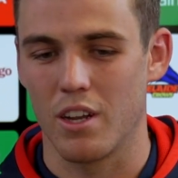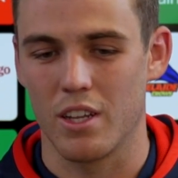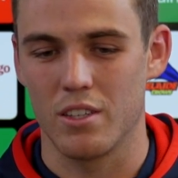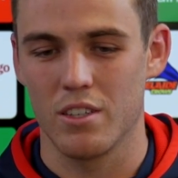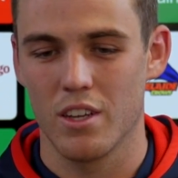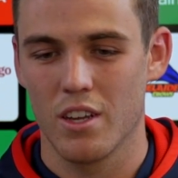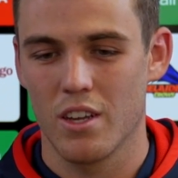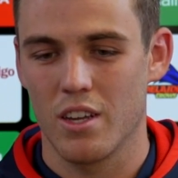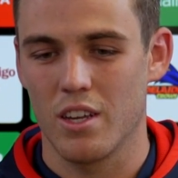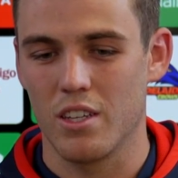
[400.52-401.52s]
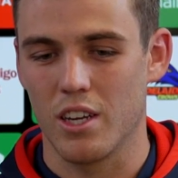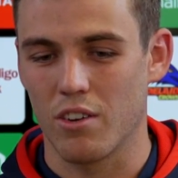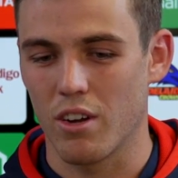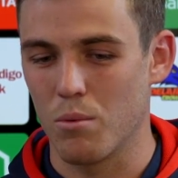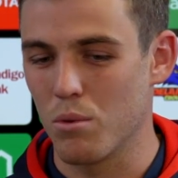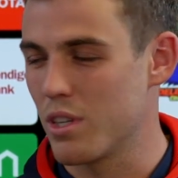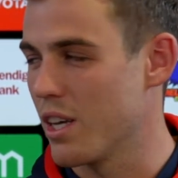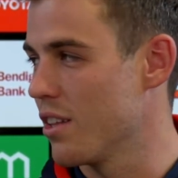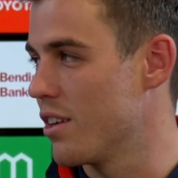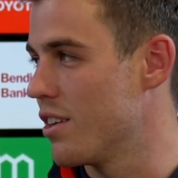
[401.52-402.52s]
He's an incredible
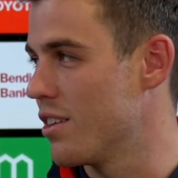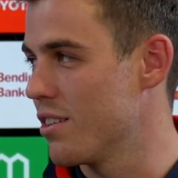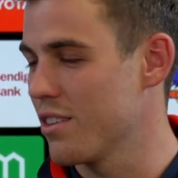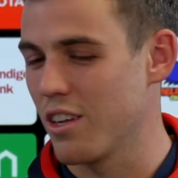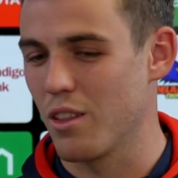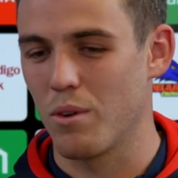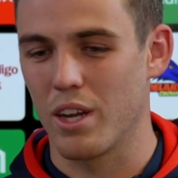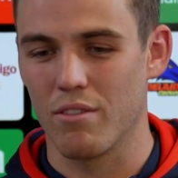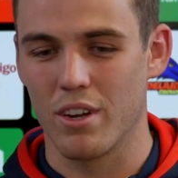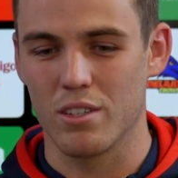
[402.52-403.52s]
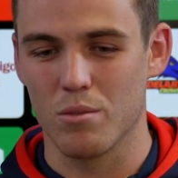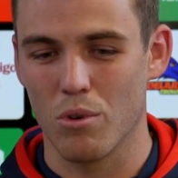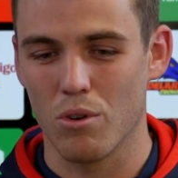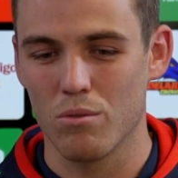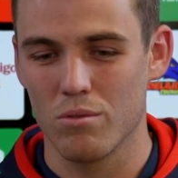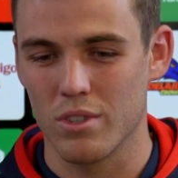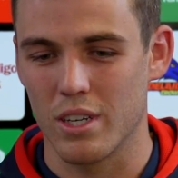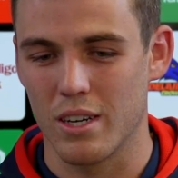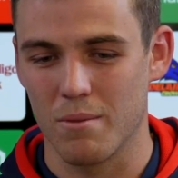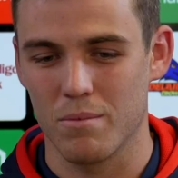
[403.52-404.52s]
talent and, the way he reads the ball,
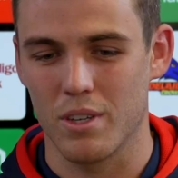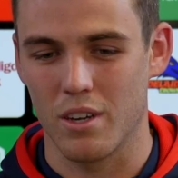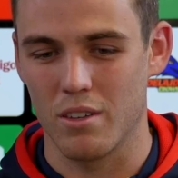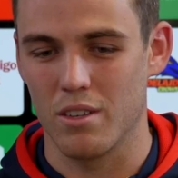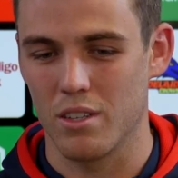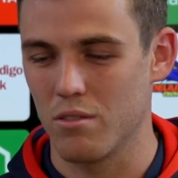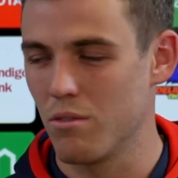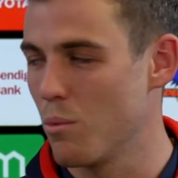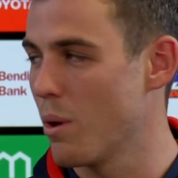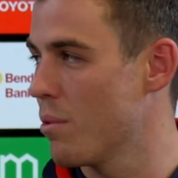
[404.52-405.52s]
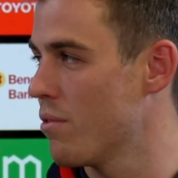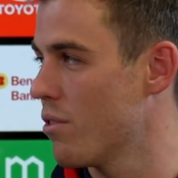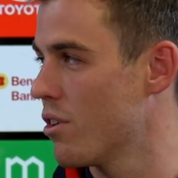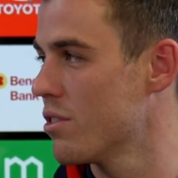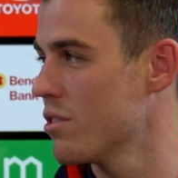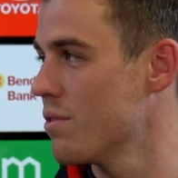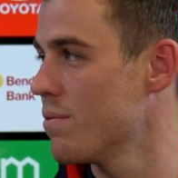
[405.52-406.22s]
it's a real weapon for us.